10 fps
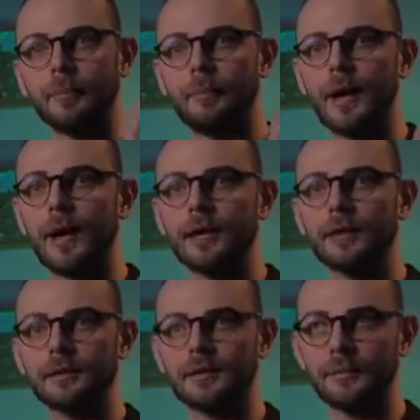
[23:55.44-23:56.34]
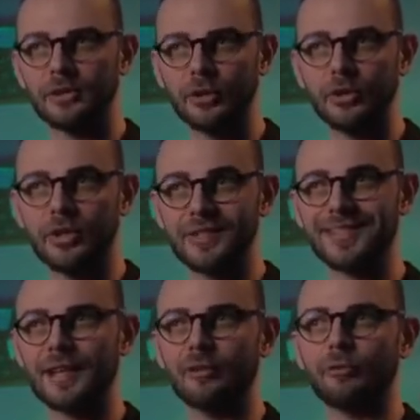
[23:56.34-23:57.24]
By the material
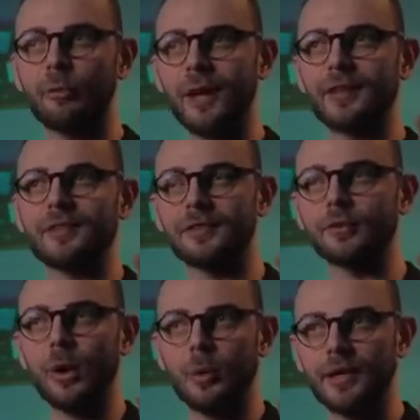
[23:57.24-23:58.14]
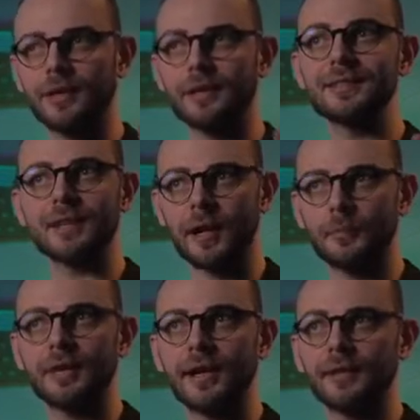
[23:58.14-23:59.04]
itself, while it's growing, it's
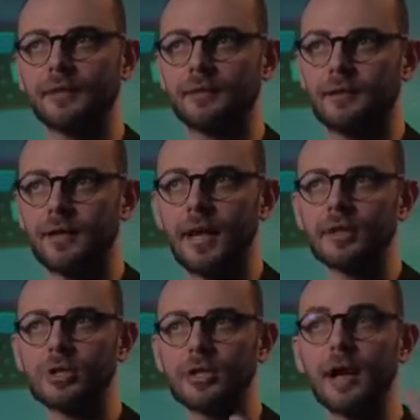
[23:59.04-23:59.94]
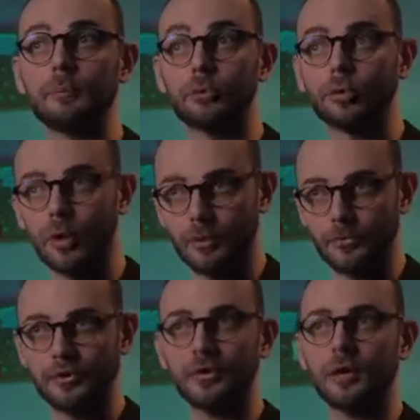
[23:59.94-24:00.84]
carbon negative. It actually
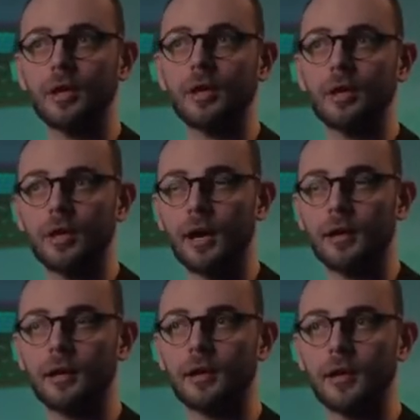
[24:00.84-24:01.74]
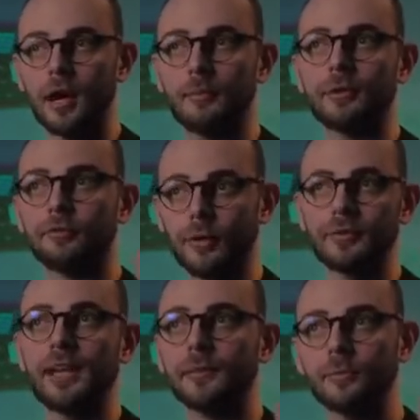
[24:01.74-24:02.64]
absorbs carbon
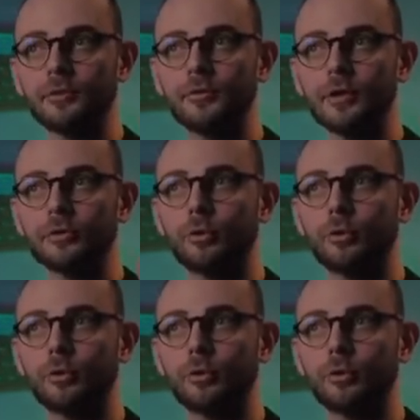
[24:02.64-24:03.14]
from the atmosphere.